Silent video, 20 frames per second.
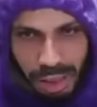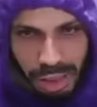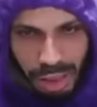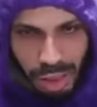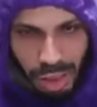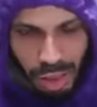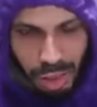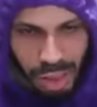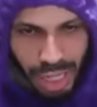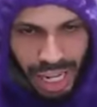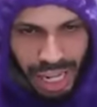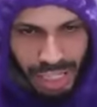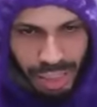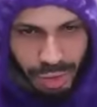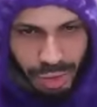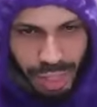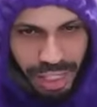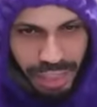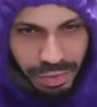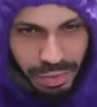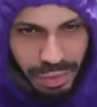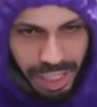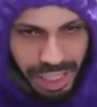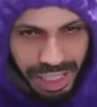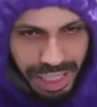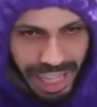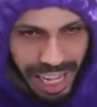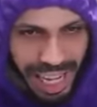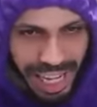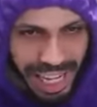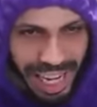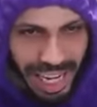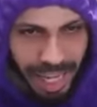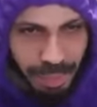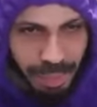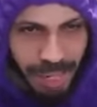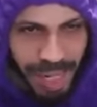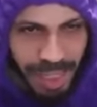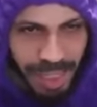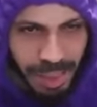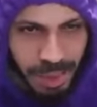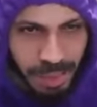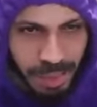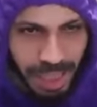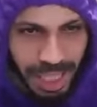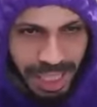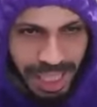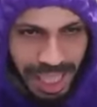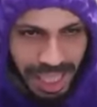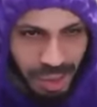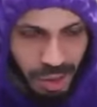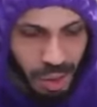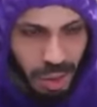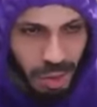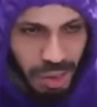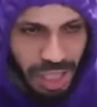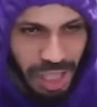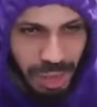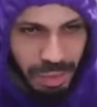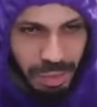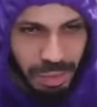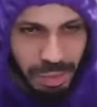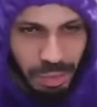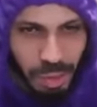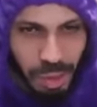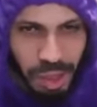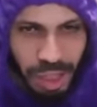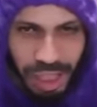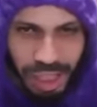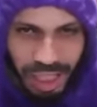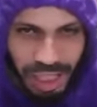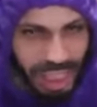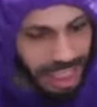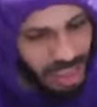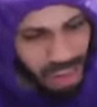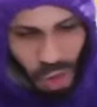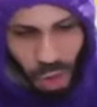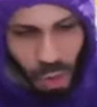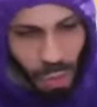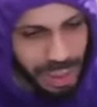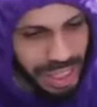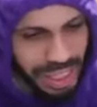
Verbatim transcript: You guys ready for the side out of bounds plays? I told y'all before. It's always,